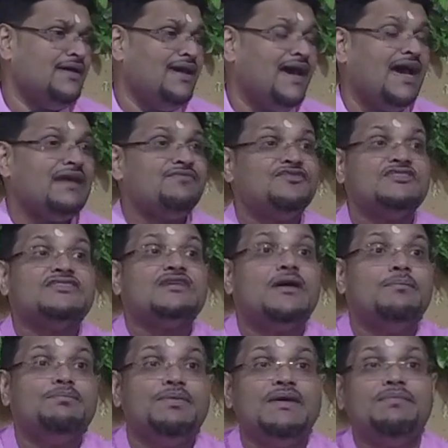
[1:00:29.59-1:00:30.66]
And for
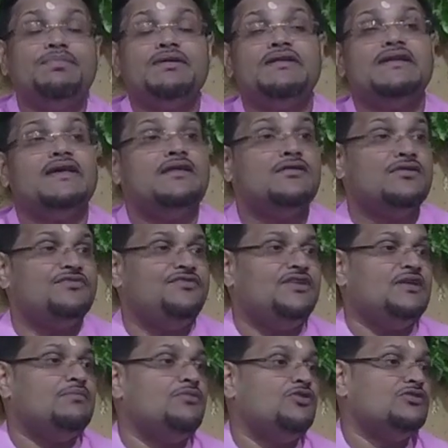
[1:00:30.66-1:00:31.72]
some people, they look for the
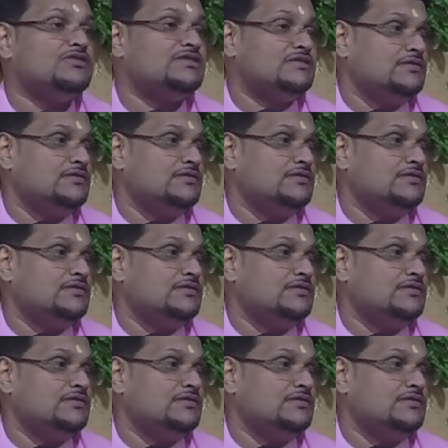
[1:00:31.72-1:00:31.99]
most